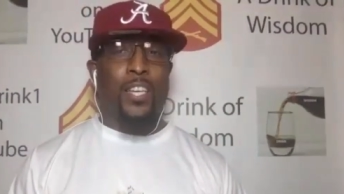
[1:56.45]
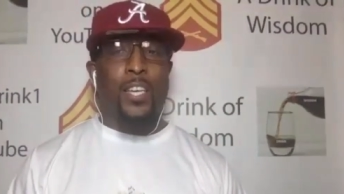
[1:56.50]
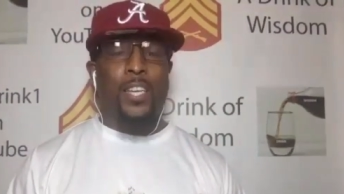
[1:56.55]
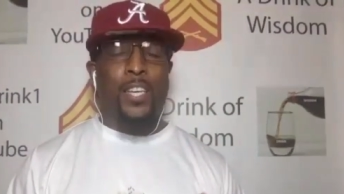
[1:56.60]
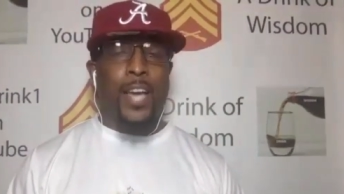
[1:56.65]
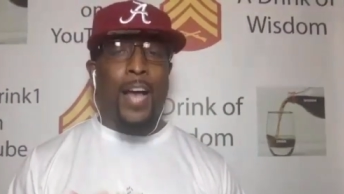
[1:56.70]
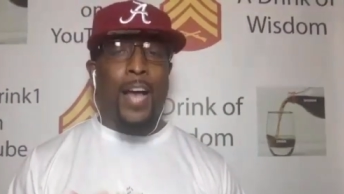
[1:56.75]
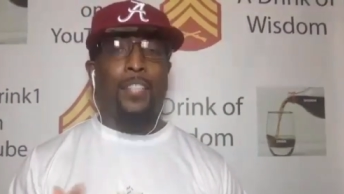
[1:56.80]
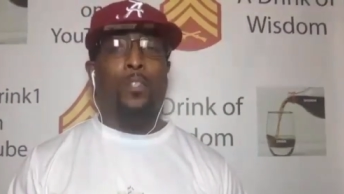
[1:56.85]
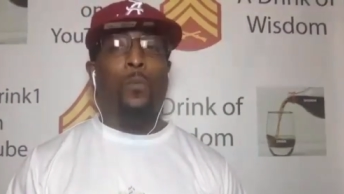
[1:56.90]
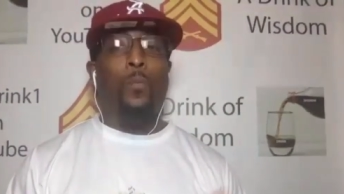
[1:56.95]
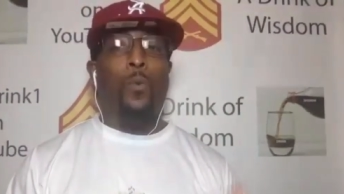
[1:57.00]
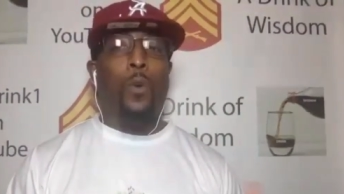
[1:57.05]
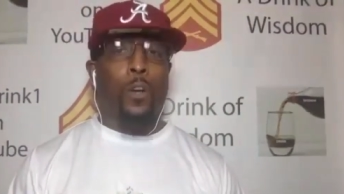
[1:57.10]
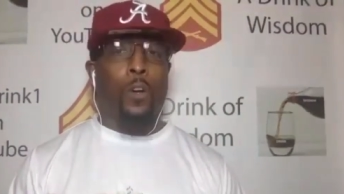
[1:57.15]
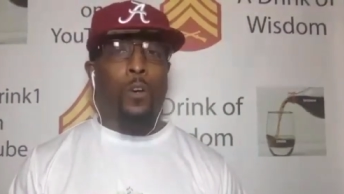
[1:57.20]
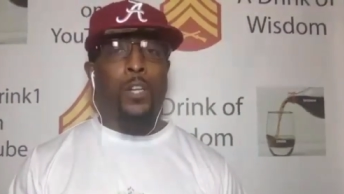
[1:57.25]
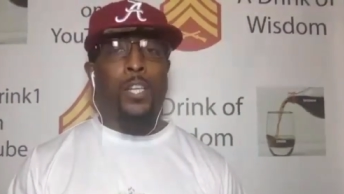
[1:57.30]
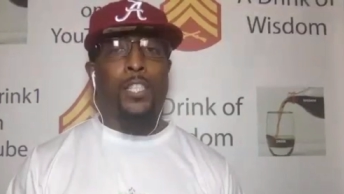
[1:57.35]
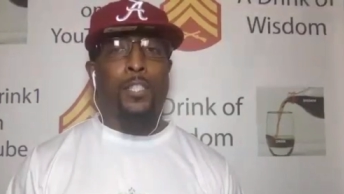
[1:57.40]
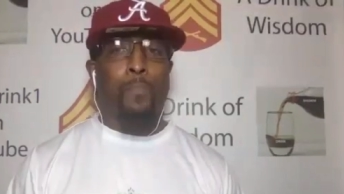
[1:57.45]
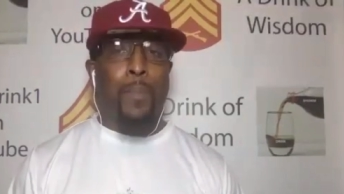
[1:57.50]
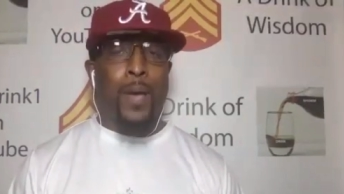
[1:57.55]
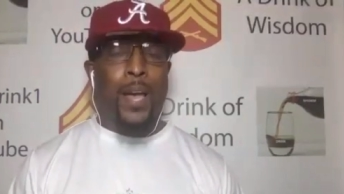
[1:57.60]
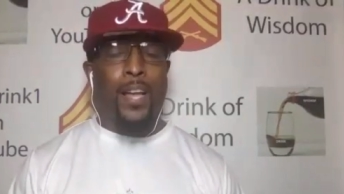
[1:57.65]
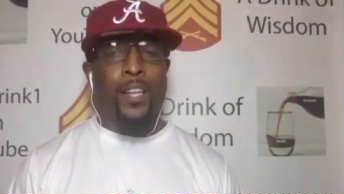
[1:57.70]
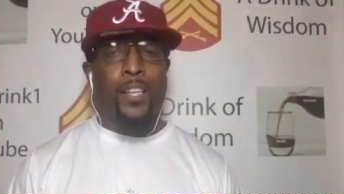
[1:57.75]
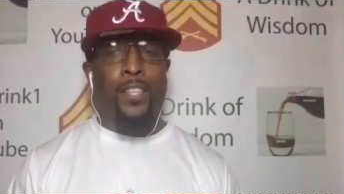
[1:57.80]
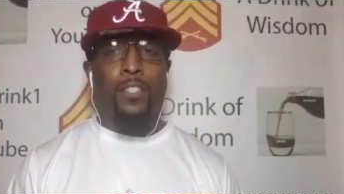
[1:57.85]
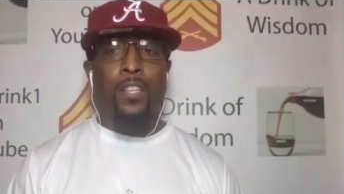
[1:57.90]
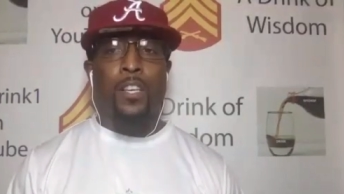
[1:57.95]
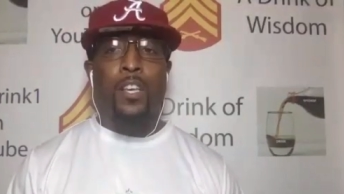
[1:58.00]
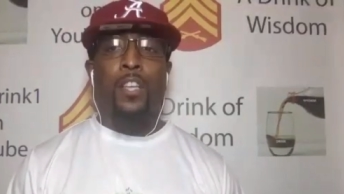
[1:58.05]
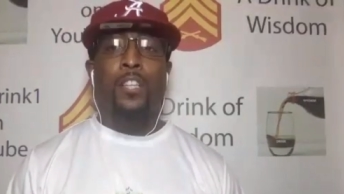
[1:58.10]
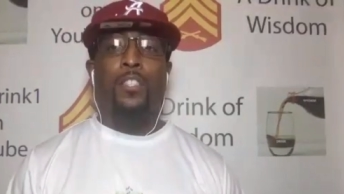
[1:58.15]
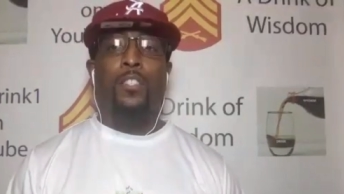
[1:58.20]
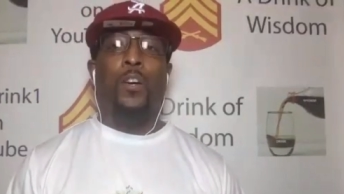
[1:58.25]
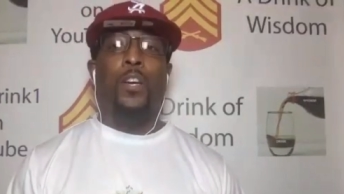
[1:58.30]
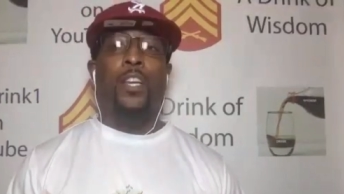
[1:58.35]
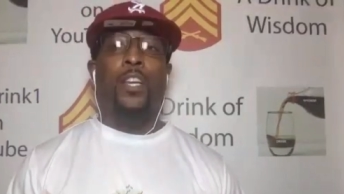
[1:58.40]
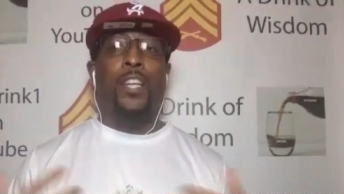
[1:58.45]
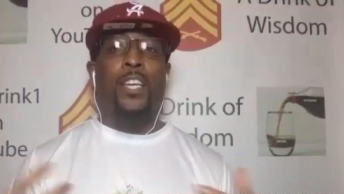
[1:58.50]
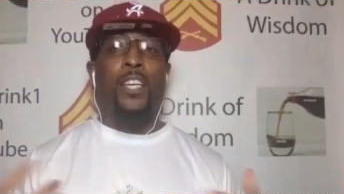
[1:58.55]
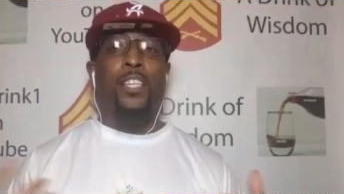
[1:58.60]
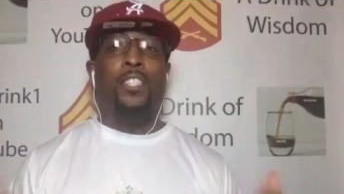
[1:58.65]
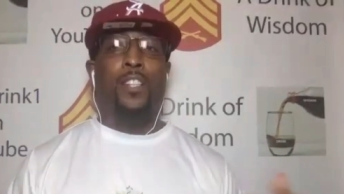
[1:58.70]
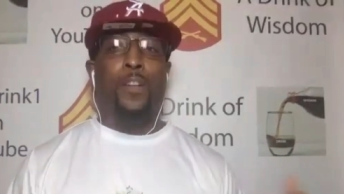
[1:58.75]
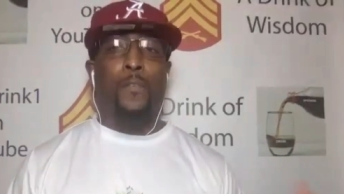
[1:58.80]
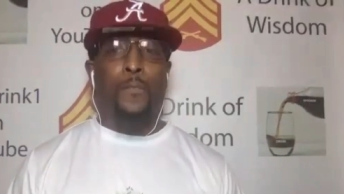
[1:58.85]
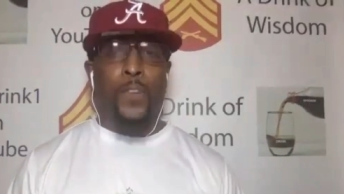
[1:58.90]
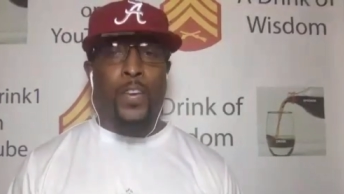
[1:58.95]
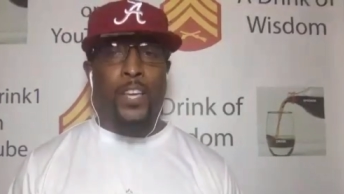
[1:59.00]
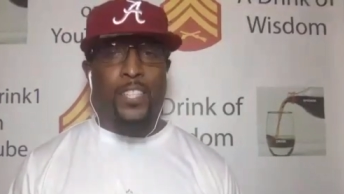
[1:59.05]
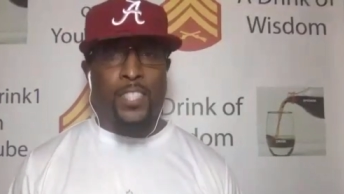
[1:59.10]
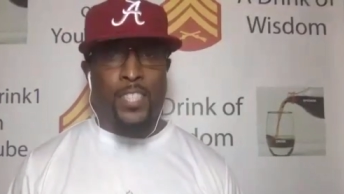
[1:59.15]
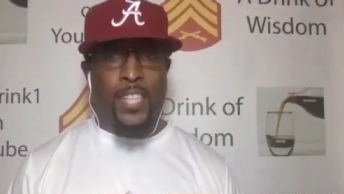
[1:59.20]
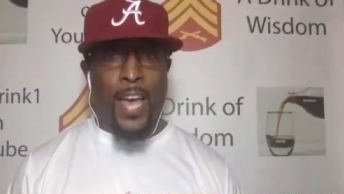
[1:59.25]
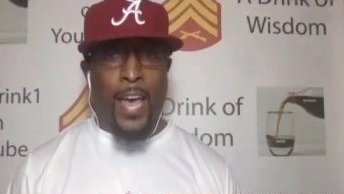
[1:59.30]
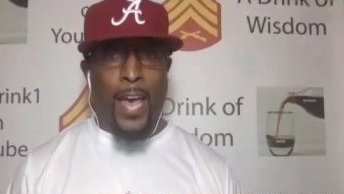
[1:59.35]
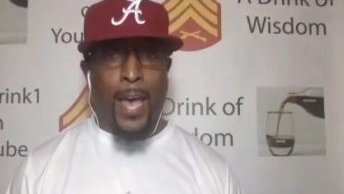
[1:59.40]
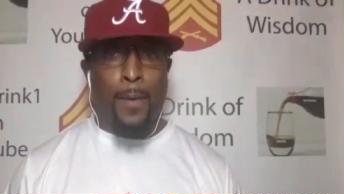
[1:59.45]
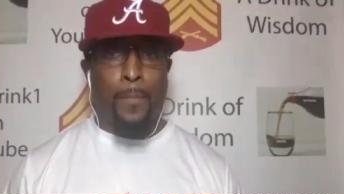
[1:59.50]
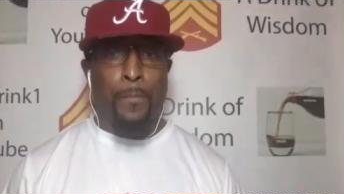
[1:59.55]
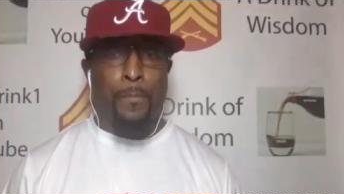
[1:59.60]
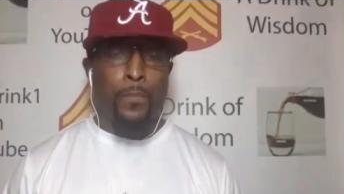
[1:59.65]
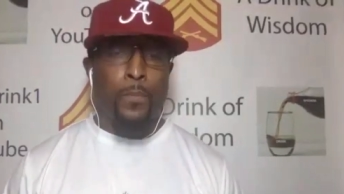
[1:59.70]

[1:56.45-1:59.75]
he got to work on his balance, so he needs to fix that.